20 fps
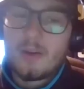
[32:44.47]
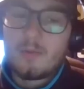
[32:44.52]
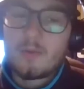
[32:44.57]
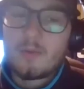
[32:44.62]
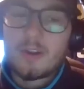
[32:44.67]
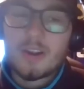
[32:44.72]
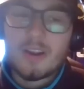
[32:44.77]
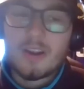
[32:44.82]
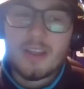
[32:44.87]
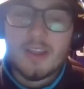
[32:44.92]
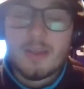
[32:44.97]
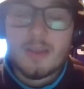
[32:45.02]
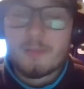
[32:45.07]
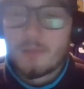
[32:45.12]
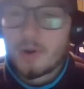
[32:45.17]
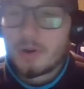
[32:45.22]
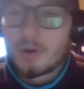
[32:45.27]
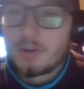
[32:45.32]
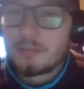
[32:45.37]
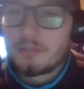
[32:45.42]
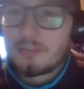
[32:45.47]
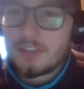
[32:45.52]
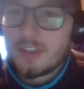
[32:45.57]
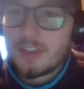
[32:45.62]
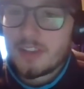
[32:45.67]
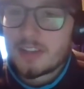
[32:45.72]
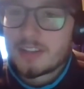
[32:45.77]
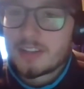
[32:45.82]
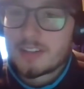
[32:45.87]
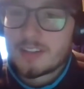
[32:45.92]
gonna get murdered for
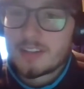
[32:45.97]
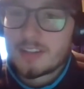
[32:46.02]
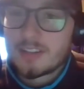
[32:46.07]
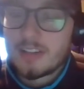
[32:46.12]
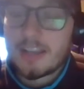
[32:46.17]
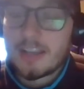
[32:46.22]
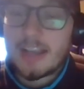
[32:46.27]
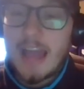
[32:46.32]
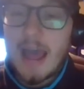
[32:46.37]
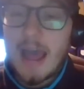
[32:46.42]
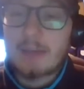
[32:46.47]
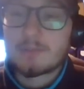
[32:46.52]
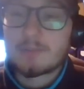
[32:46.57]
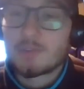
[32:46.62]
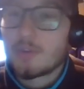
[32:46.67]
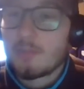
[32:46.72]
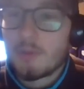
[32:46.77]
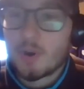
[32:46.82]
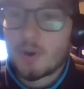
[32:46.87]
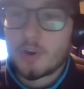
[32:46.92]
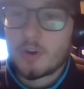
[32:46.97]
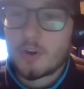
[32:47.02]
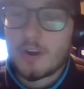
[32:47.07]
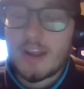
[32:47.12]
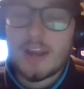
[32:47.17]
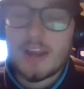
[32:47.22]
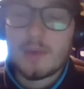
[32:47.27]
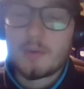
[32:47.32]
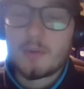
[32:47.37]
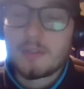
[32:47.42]
this, like absolutely
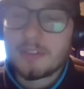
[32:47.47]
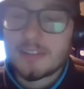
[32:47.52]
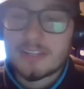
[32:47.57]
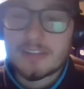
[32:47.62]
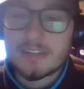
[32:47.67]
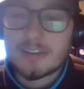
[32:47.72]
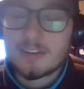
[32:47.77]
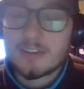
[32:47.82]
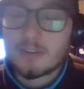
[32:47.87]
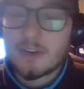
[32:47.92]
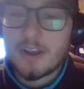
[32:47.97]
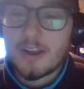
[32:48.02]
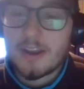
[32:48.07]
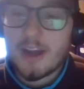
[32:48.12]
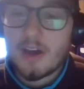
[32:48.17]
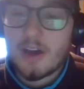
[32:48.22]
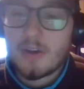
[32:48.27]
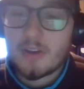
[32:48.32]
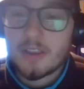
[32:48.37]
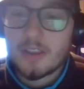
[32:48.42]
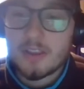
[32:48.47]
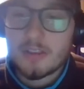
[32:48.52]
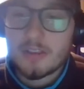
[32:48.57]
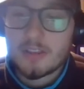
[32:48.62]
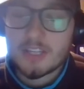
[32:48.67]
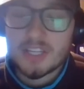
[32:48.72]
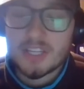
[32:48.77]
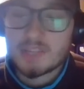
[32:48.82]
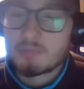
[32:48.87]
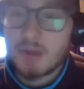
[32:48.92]
murdered. Anyone listening to it right now,
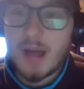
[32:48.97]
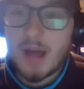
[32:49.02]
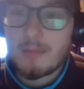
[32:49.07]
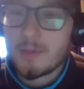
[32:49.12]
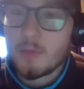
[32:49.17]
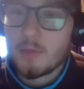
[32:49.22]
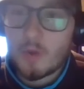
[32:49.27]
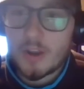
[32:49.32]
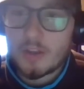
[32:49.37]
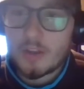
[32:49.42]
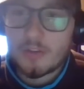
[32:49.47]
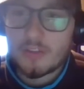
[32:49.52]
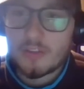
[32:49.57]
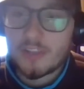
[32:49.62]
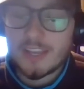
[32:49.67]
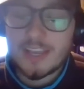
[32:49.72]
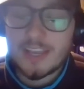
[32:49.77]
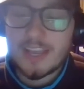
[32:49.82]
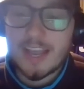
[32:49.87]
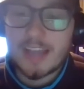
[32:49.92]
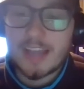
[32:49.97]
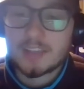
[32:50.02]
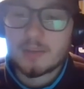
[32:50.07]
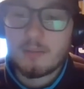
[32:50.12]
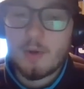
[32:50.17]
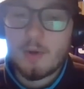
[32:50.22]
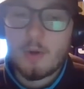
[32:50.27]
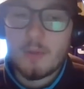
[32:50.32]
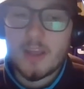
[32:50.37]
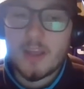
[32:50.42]
this is probably what you're thinking at the
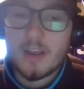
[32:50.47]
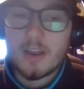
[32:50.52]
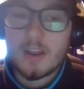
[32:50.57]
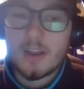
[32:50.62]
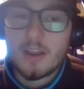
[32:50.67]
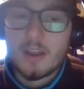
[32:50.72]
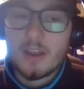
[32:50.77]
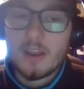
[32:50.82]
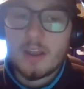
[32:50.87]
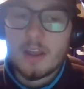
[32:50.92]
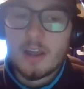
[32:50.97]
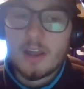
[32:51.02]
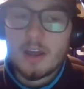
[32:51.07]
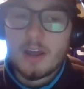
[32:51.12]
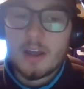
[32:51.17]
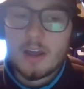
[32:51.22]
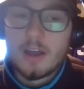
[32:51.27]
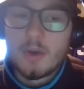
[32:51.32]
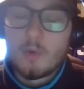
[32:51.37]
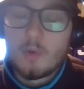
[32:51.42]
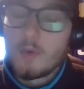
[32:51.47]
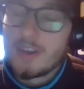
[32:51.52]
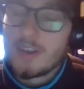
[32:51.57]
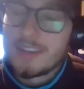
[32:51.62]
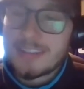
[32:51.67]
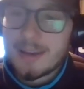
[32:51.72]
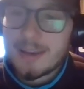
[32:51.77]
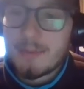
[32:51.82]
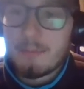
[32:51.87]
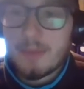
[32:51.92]
moment. We
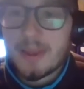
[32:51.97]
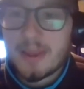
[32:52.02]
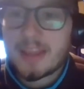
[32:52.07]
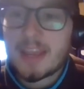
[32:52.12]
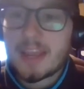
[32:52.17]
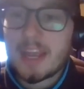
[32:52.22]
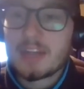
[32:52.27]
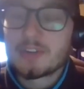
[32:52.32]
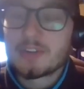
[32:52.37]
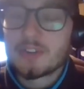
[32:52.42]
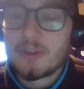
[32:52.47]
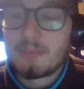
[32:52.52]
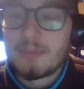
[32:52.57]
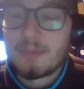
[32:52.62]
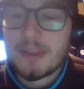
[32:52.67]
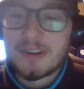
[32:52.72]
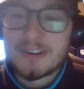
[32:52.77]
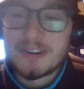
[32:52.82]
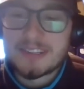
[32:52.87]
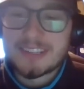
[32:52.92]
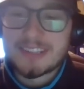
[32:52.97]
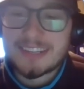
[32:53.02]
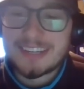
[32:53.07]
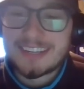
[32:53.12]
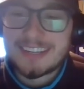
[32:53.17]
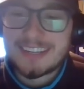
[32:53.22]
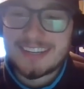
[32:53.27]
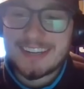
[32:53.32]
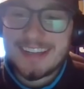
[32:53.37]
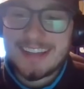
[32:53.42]
didn't pick Adrian
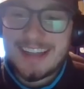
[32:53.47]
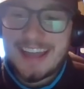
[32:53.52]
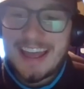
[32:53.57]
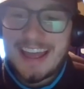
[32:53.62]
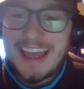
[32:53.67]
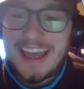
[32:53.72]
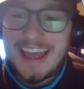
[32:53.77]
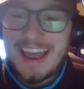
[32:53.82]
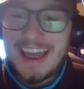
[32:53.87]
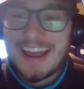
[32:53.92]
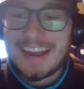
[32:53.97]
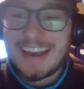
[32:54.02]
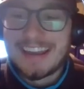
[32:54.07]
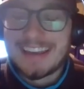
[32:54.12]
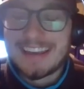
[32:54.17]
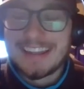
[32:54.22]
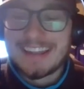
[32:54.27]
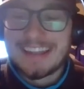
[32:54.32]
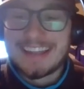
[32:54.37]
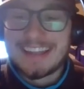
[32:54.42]
Peterson, and